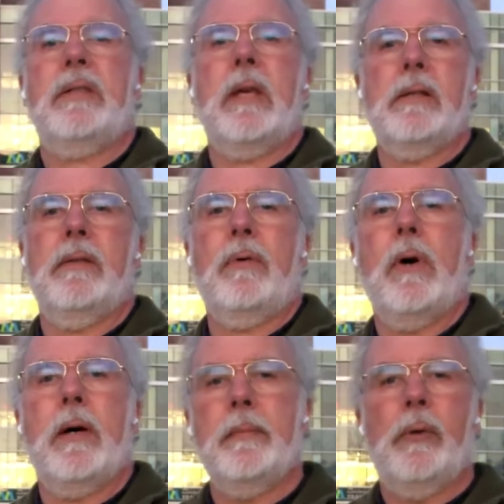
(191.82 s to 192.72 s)
things have
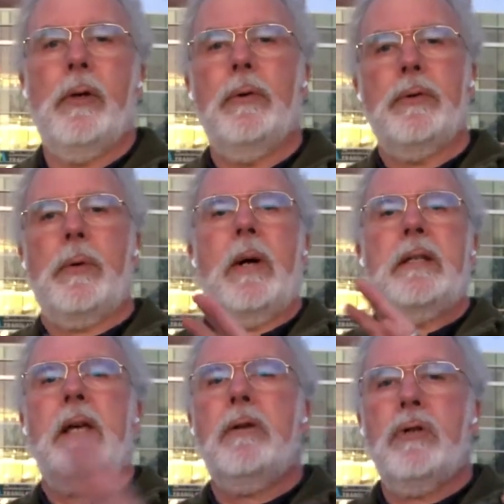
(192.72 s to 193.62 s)
gone blue, so our
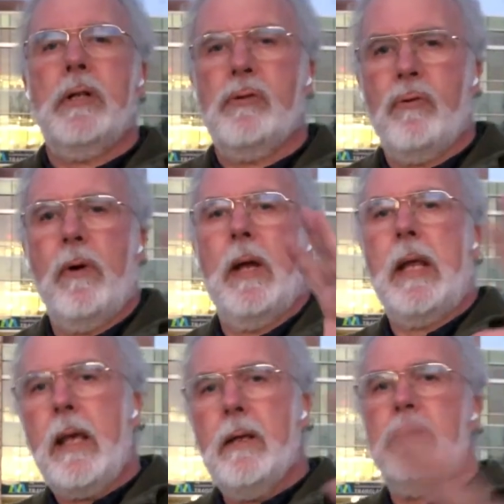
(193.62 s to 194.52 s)
attention is drawn
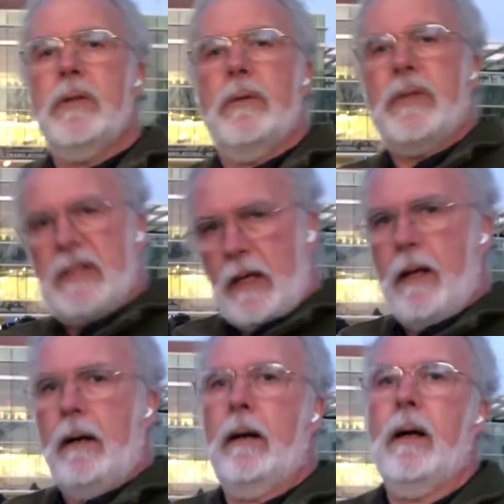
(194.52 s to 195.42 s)
into the
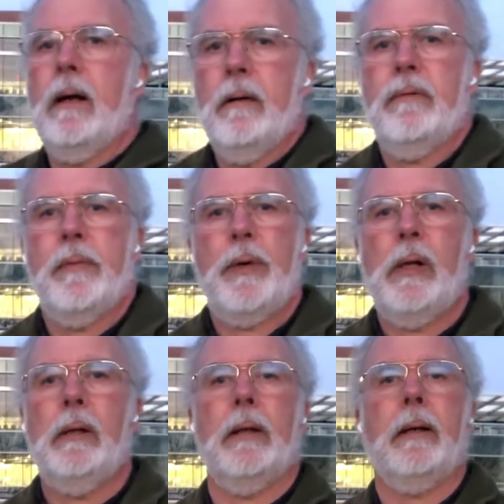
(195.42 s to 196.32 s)
center of the
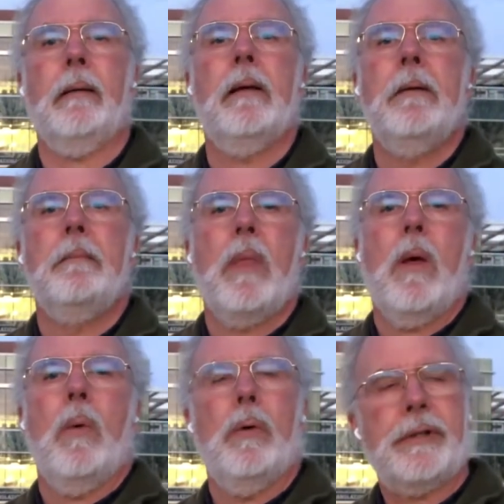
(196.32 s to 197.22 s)
building.
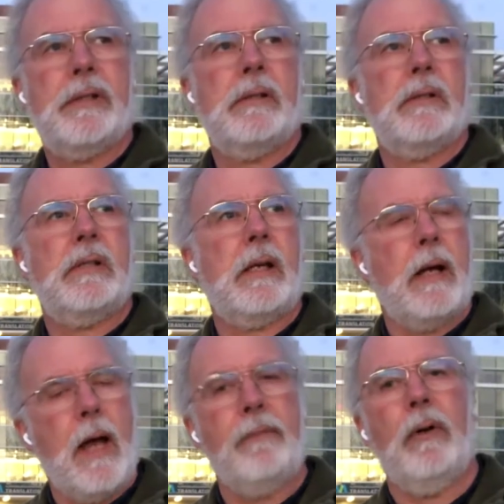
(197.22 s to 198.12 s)
We'll stick it
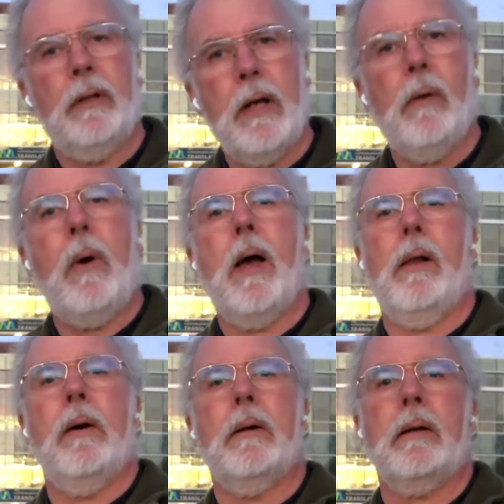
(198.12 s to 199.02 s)
out for a little while
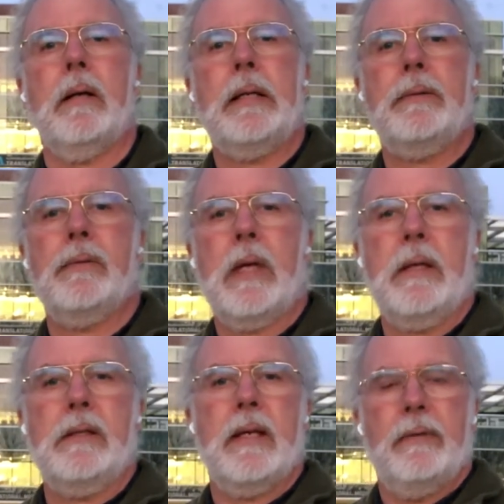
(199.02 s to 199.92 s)
longer and
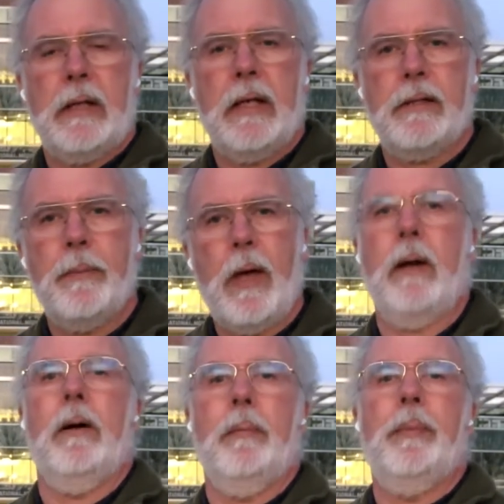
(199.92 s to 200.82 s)
see if it gets
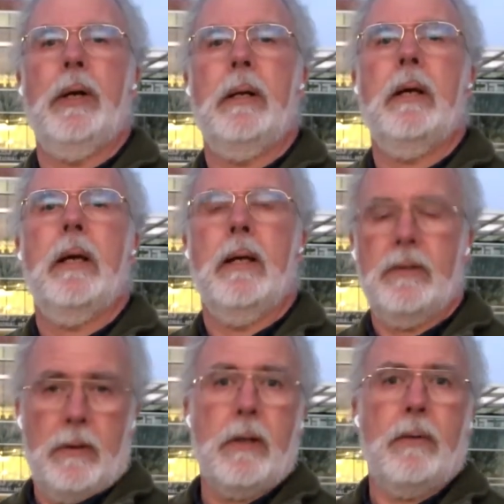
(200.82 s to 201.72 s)
better, but
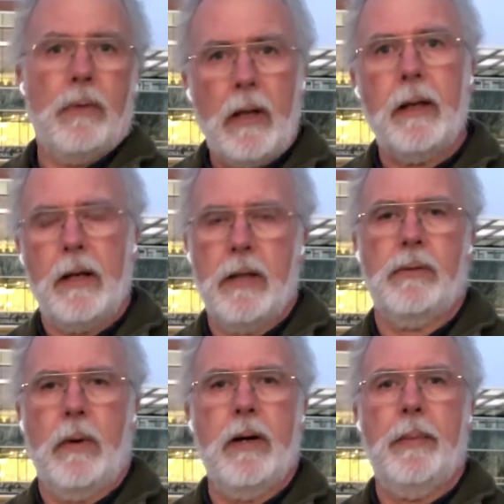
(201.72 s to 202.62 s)
it's looking really nice
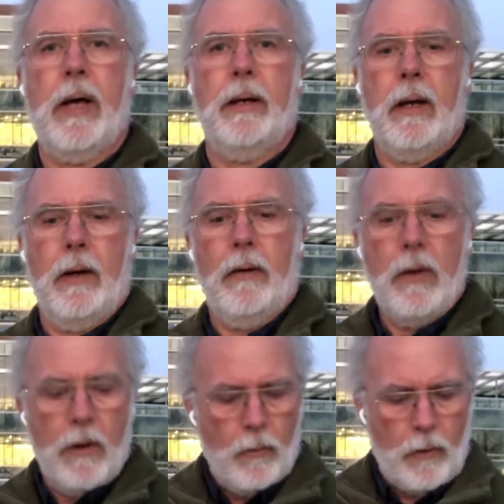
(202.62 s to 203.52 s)
right about now.
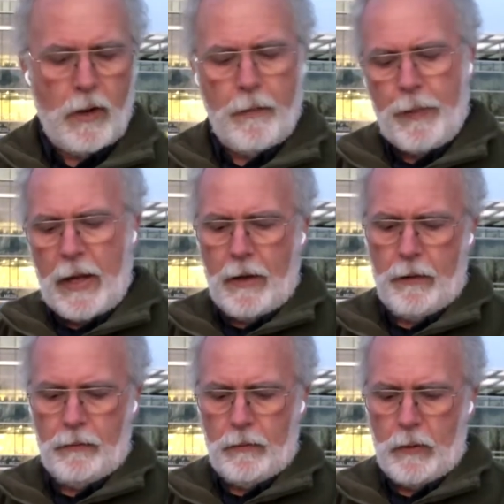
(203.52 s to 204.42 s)
We're
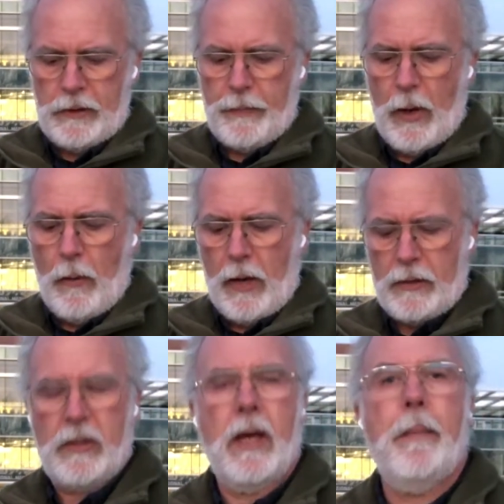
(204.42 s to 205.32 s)
about, what's my watch
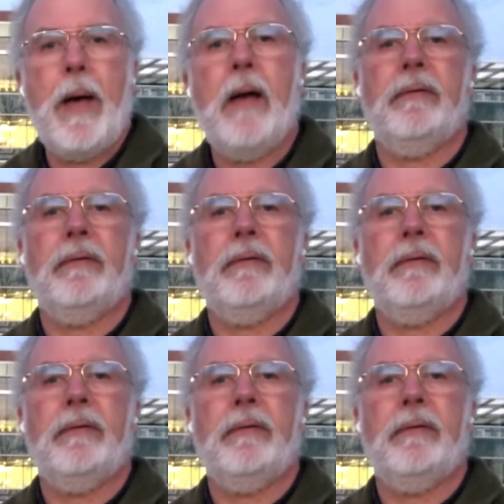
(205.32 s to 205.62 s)
say, about